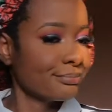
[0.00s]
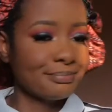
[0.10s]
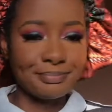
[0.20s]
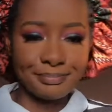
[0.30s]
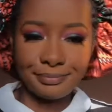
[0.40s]

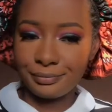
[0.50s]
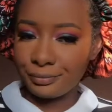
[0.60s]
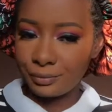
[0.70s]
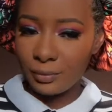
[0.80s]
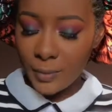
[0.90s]

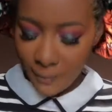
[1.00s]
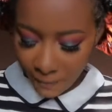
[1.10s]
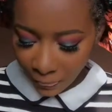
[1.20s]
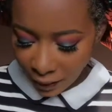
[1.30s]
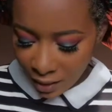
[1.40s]

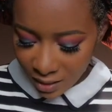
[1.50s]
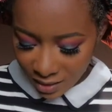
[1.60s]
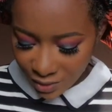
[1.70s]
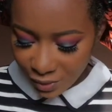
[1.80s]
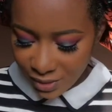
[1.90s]

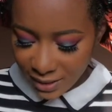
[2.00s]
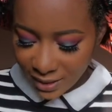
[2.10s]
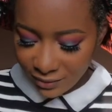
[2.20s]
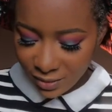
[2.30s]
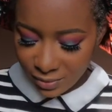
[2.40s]
It's not really
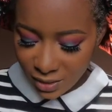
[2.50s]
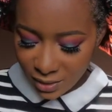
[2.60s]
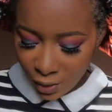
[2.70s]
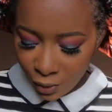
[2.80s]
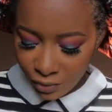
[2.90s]
giving me
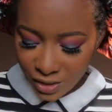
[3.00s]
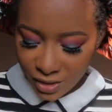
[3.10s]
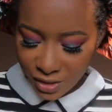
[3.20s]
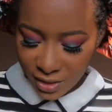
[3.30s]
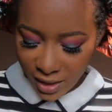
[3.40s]
the
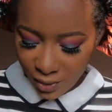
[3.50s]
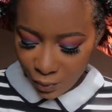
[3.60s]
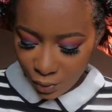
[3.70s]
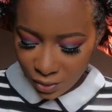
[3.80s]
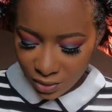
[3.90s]
orange I
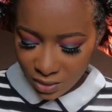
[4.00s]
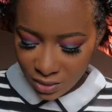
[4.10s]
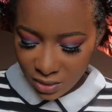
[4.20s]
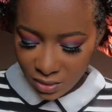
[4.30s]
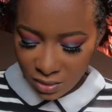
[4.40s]

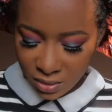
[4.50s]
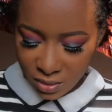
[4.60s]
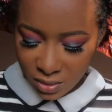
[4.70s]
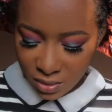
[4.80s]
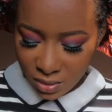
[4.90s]
want.
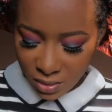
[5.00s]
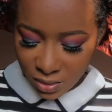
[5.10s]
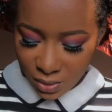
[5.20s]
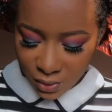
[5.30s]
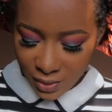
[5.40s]

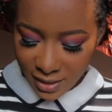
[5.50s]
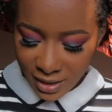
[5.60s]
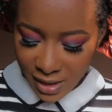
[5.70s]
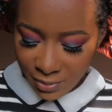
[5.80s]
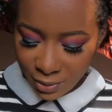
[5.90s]
So I
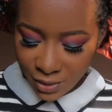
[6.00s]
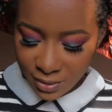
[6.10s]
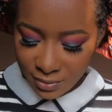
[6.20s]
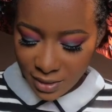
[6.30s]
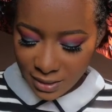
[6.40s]
think I'm going
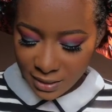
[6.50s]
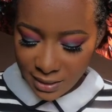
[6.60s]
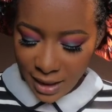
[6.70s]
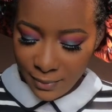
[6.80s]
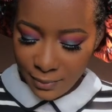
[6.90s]
to mix
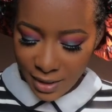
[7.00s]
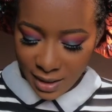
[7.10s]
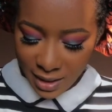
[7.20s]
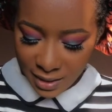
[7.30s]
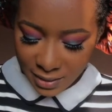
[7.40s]
Amber
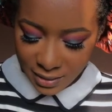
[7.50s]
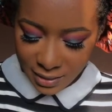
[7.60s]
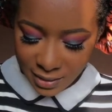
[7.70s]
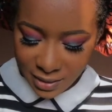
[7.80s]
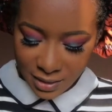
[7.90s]
and
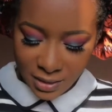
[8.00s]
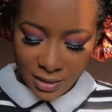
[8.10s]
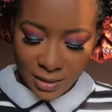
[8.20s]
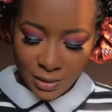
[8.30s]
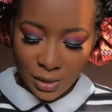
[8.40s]

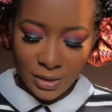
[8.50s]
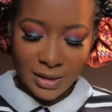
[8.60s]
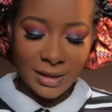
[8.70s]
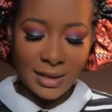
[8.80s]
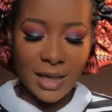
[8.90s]
just
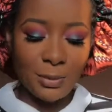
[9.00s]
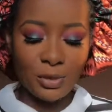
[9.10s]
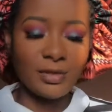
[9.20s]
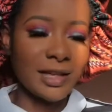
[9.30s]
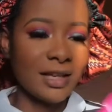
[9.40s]
a tap
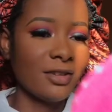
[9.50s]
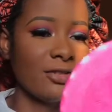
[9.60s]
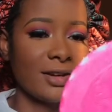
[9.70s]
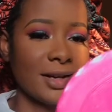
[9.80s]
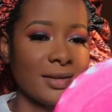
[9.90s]
of Lhidia.